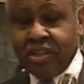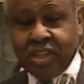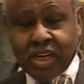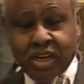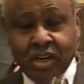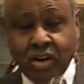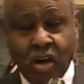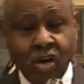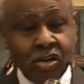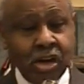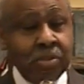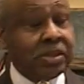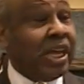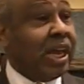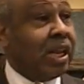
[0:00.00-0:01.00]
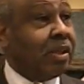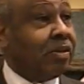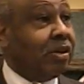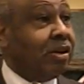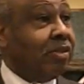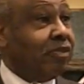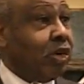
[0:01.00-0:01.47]
Now, uh, it all comes out
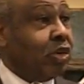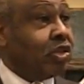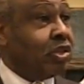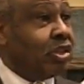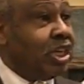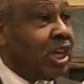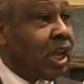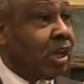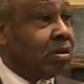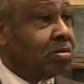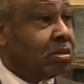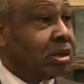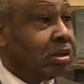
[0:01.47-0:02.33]
of, verse 10.